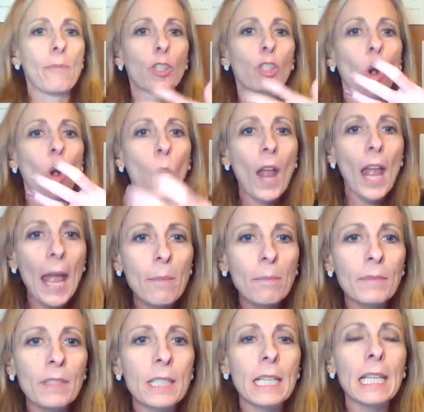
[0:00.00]
so
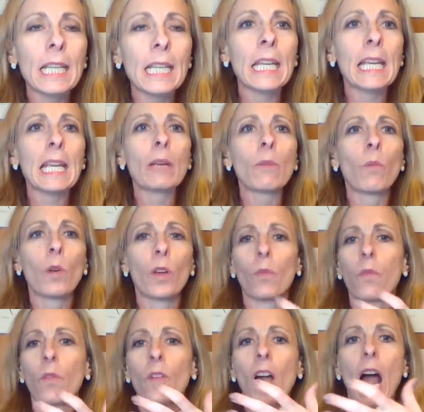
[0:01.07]
empty.
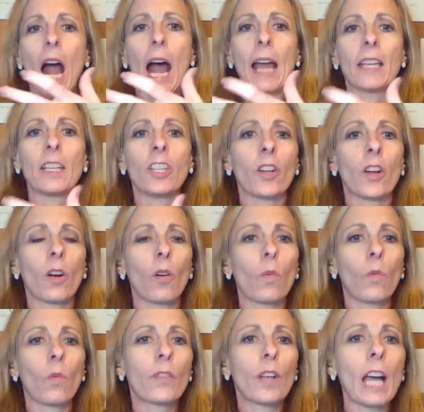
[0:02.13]
We've got, you know,
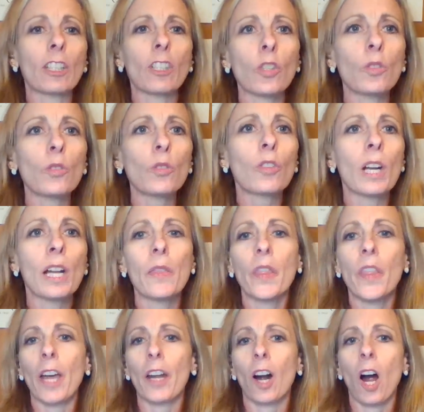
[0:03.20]
we've got children
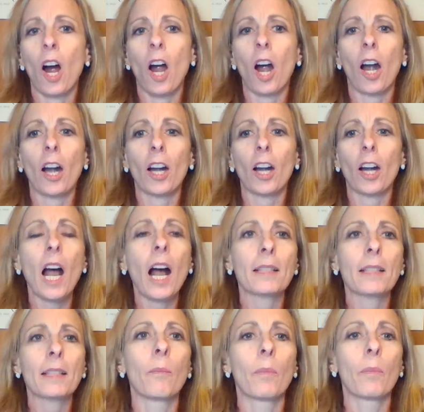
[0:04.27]
that are
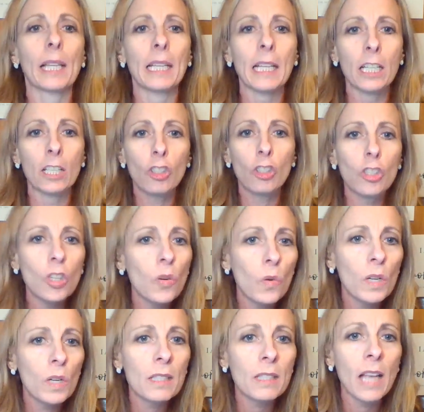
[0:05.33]
contemplating
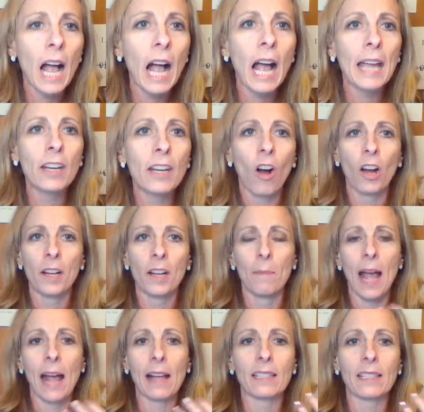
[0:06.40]
suicide on a
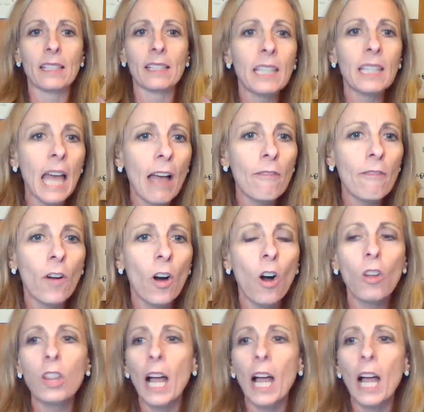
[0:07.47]
mass level.